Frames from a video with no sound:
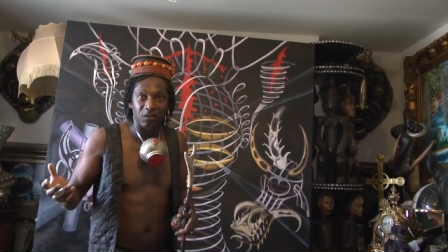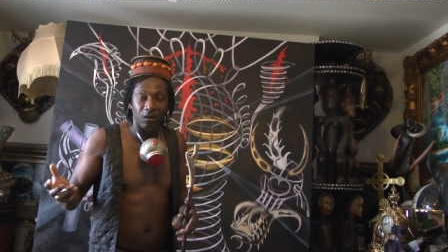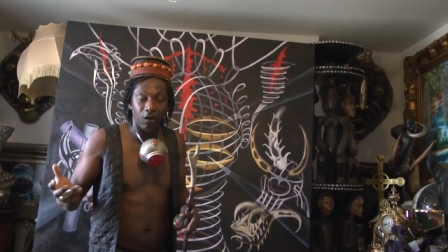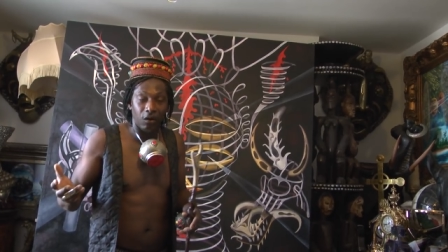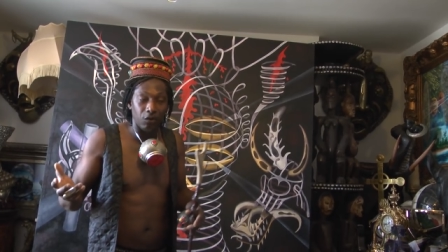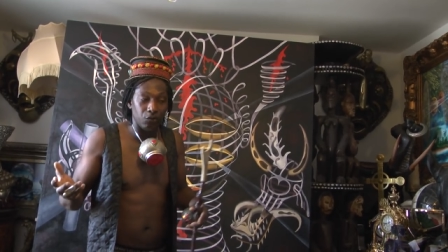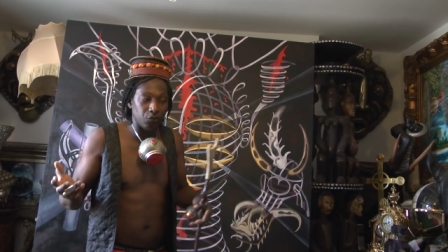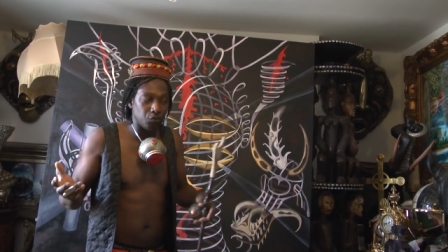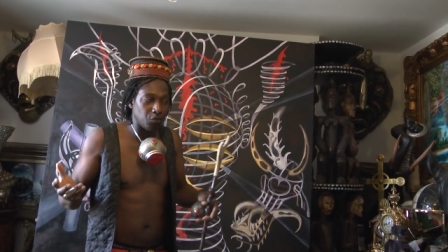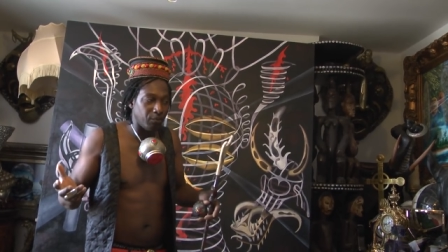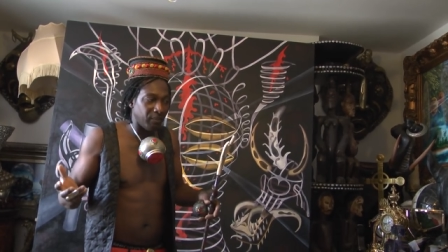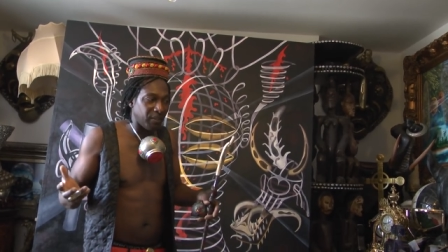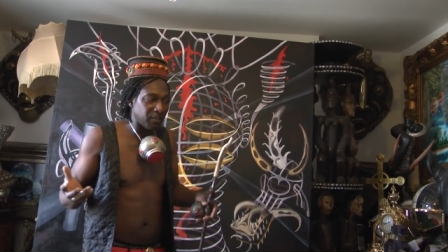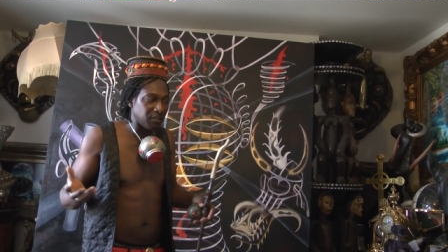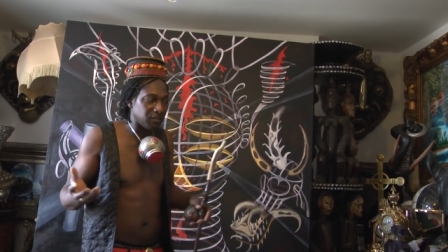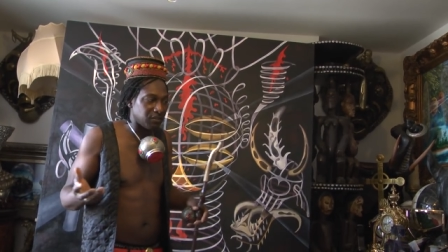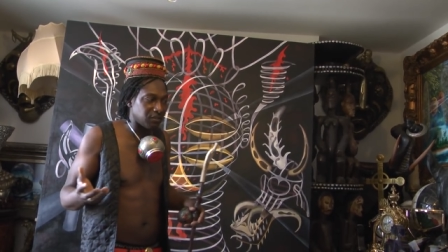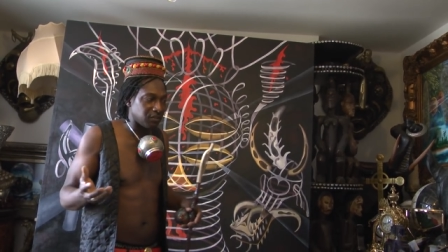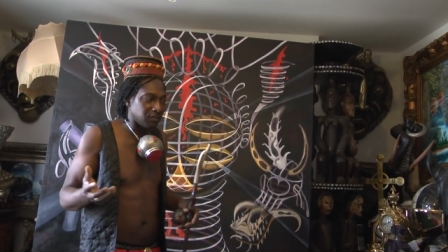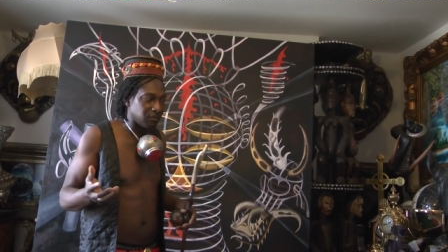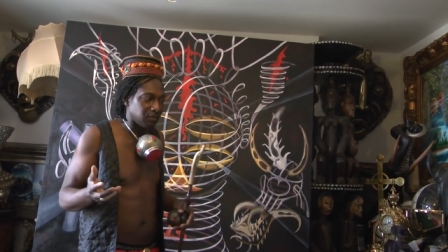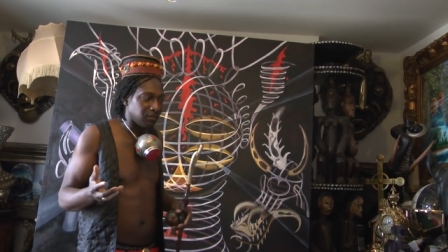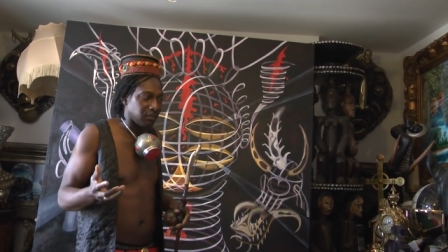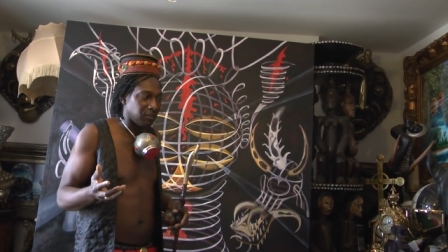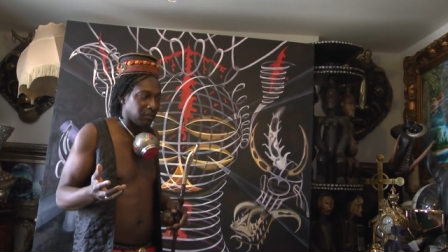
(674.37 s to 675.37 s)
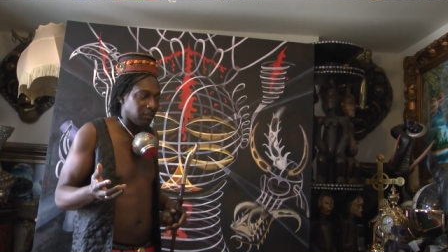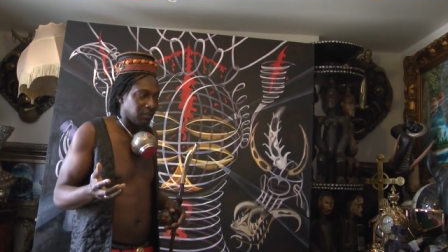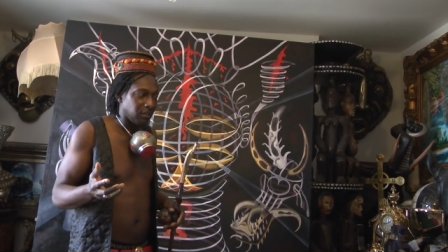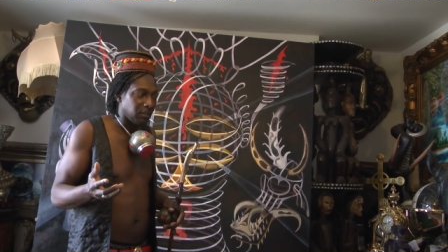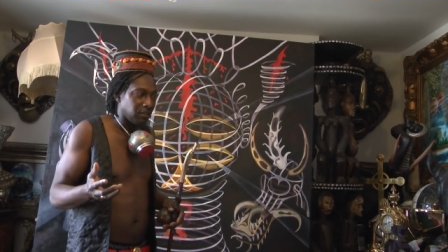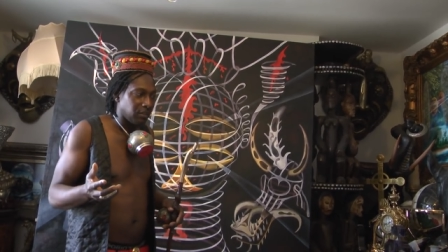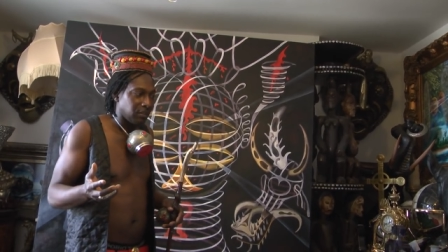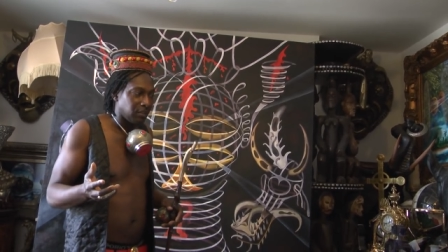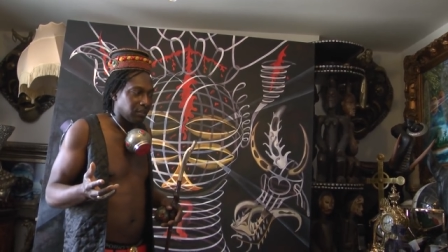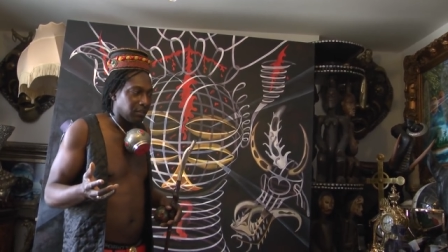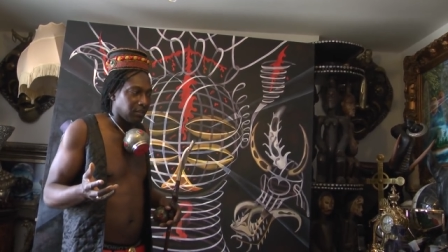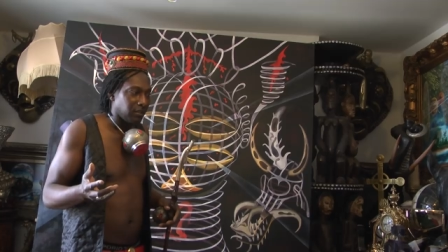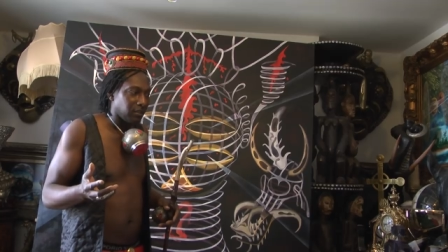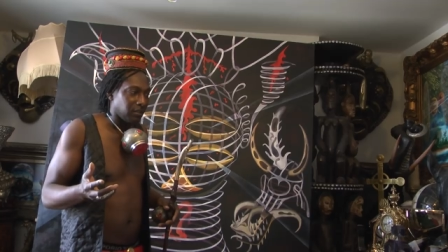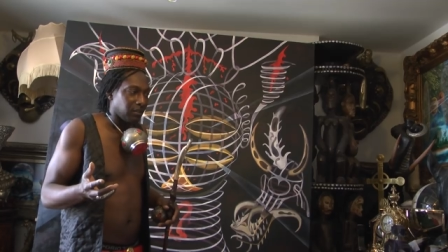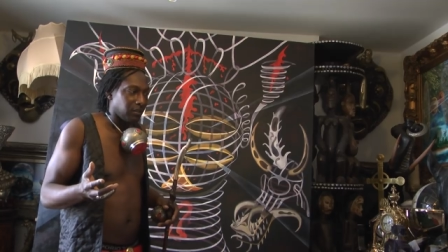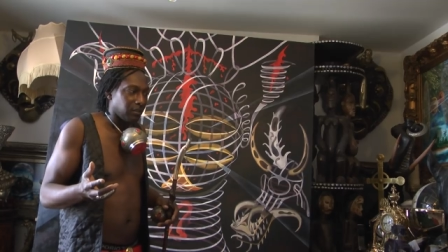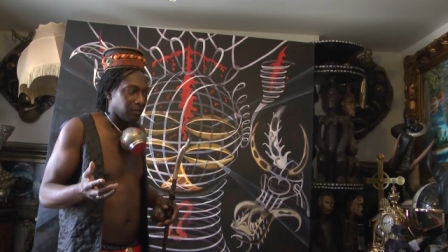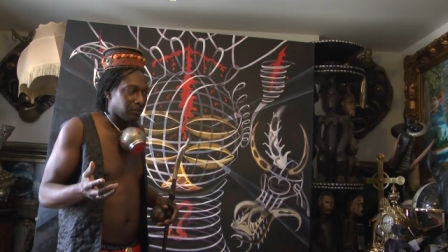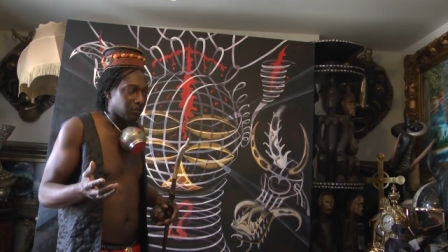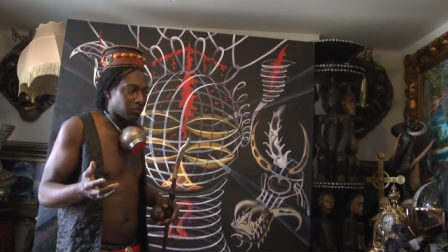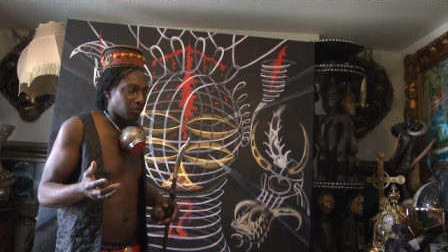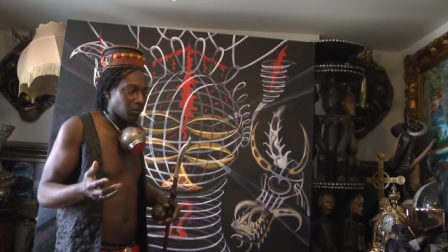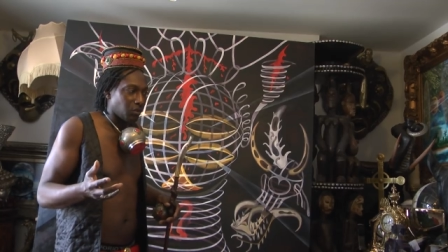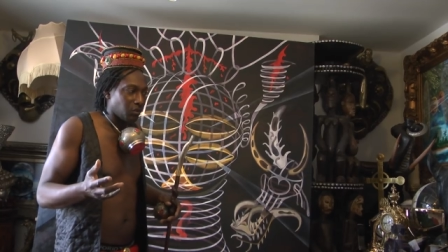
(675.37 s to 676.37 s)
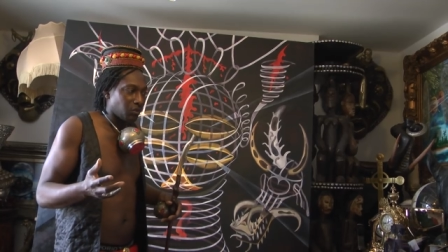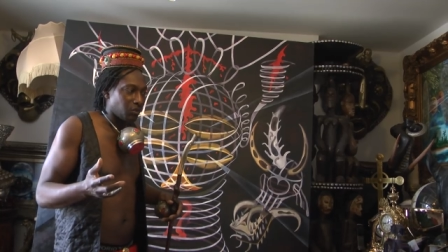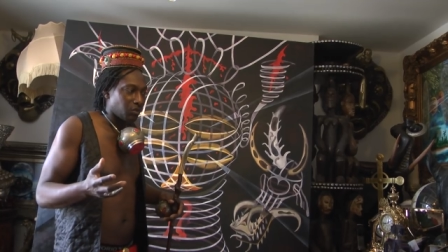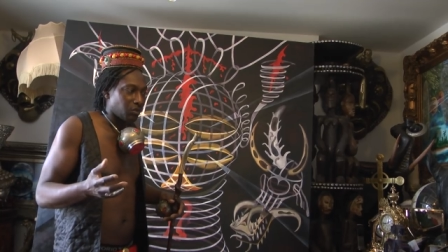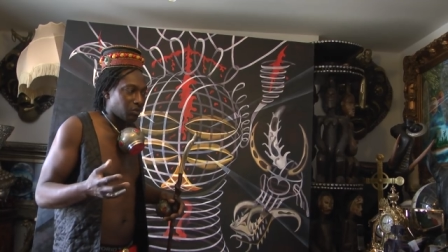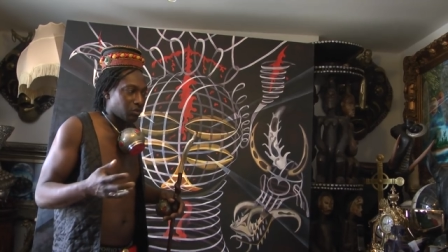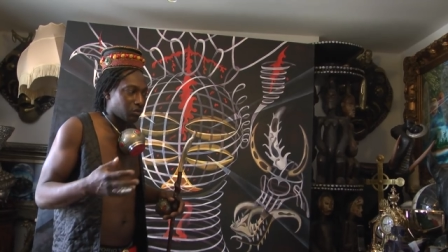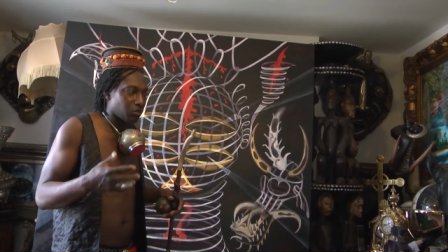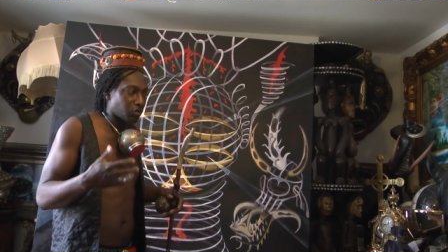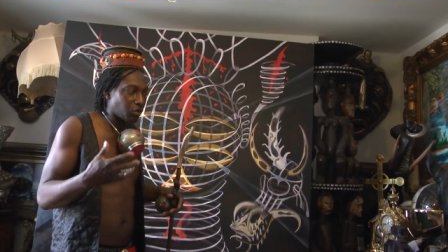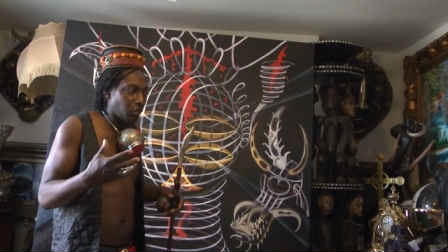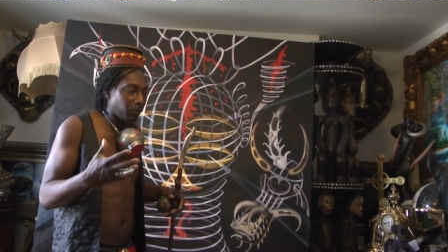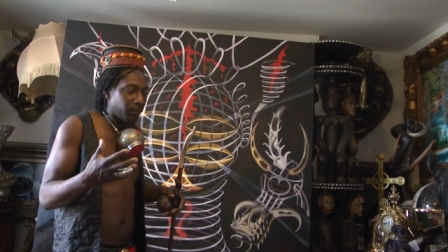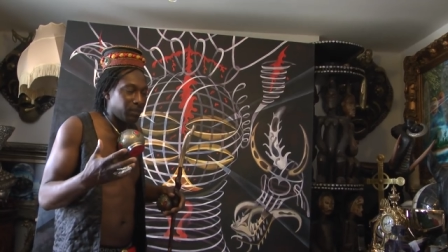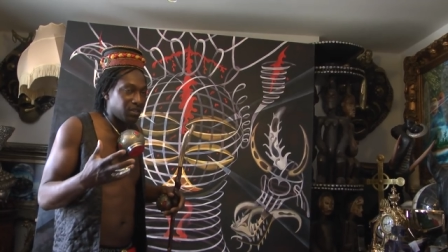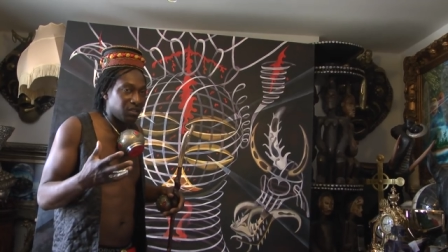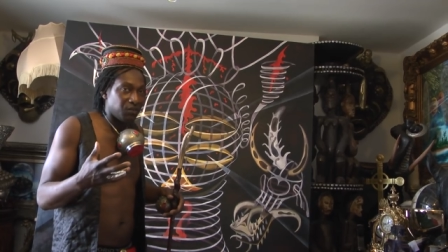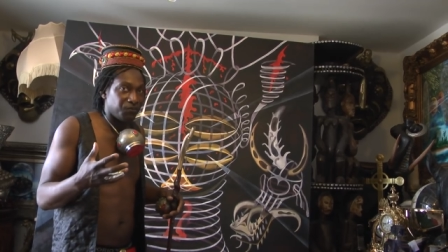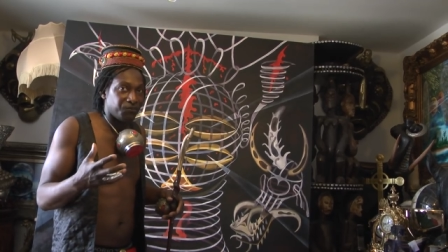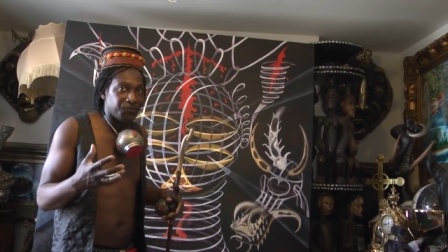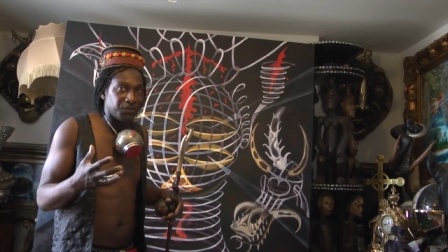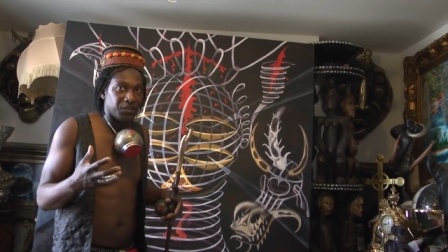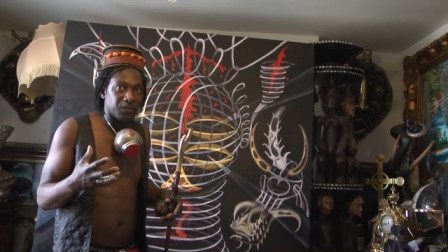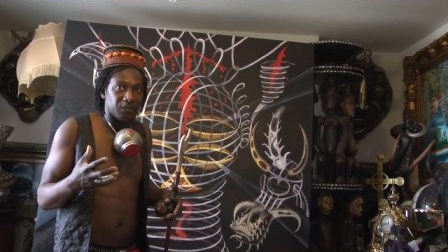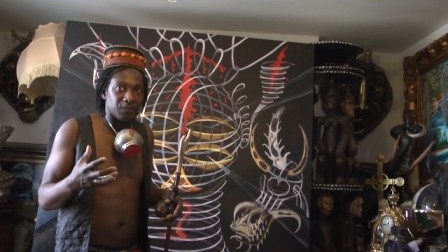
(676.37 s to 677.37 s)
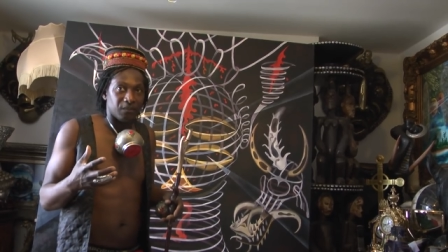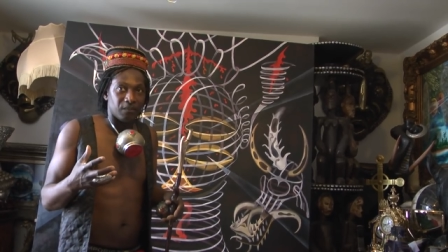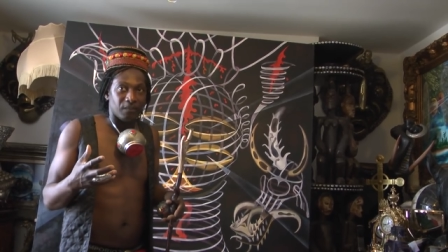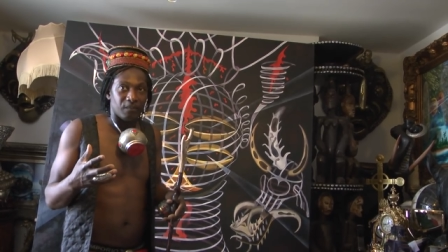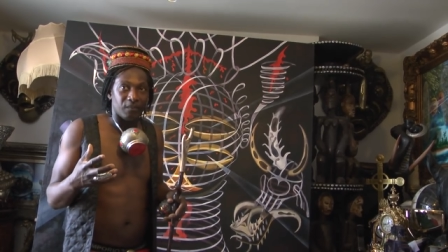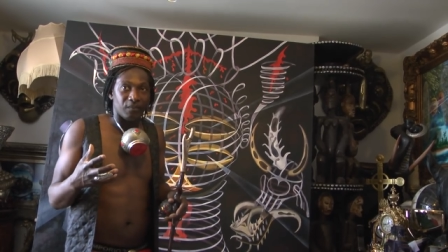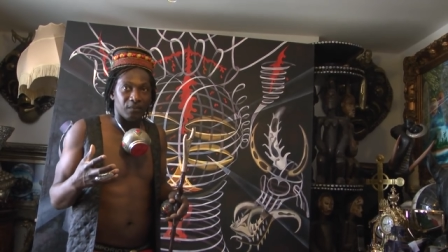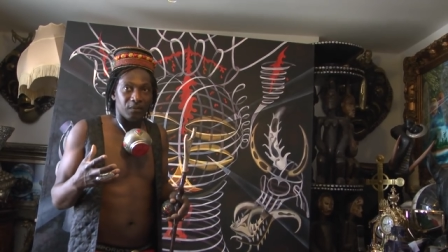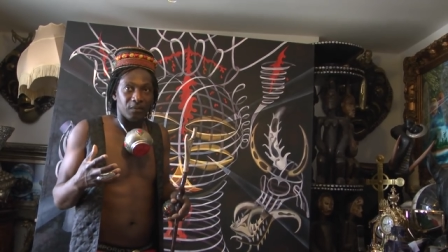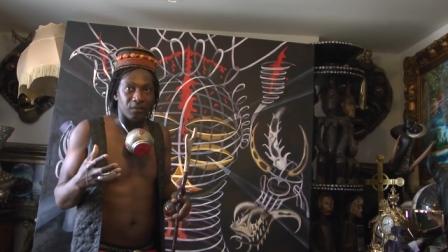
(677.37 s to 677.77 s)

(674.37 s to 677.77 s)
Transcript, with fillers: all humanity. So so many things